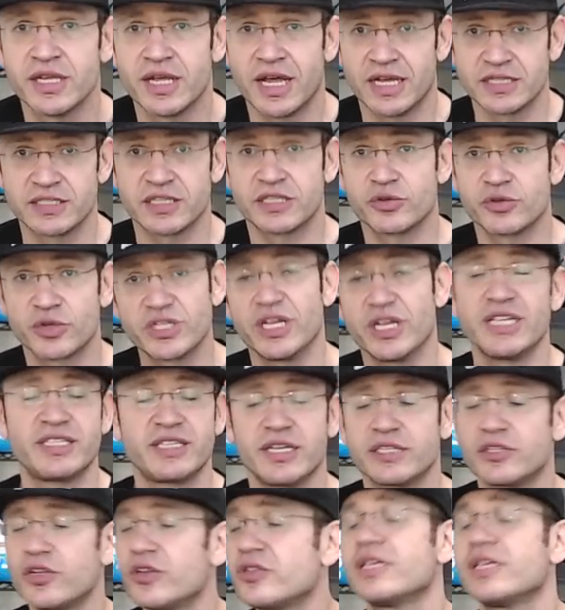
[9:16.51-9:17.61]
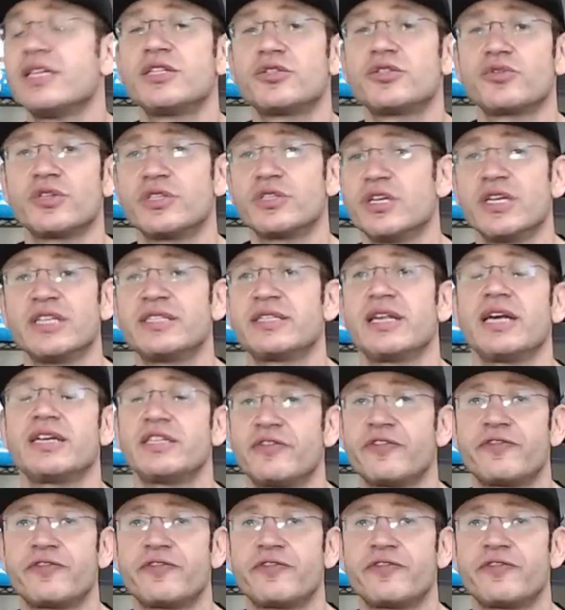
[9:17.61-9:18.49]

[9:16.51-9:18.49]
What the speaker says: It's like